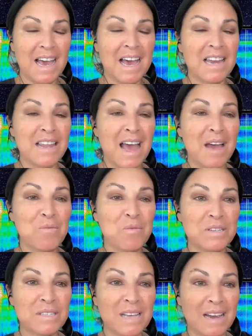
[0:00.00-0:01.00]
And
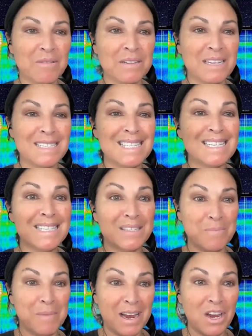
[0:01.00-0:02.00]
I realized this is
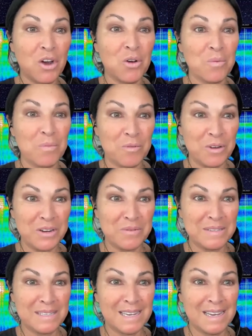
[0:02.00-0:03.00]
my home
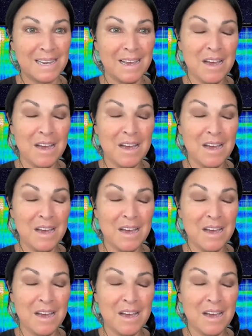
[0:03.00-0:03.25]
frequency.